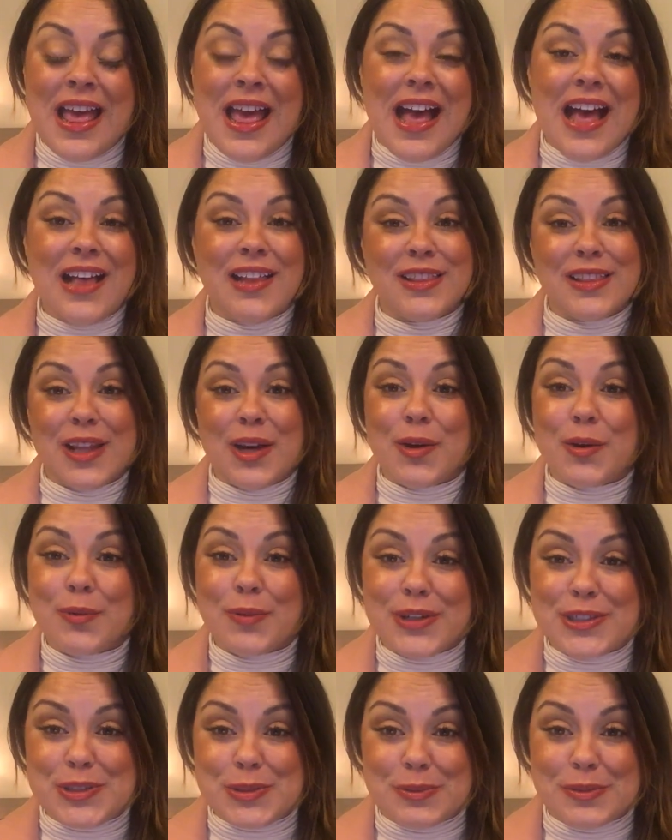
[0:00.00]
hello
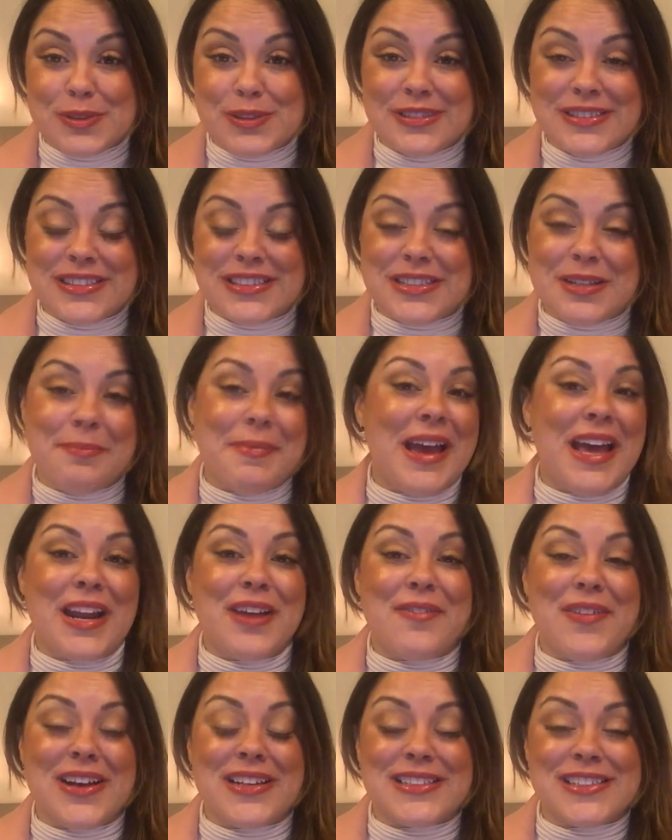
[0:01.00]
rituals to
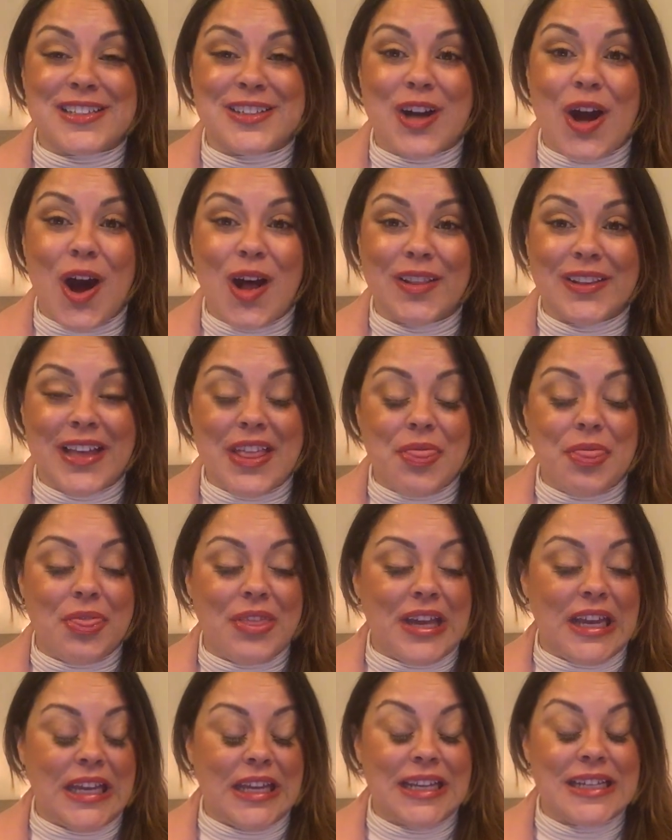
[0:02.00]
manifest and call in
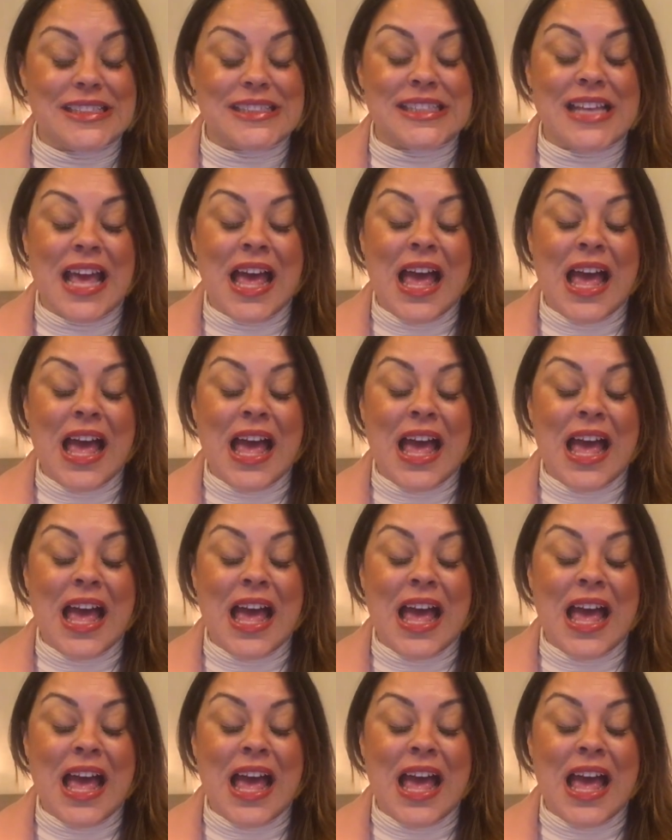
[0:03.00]
things,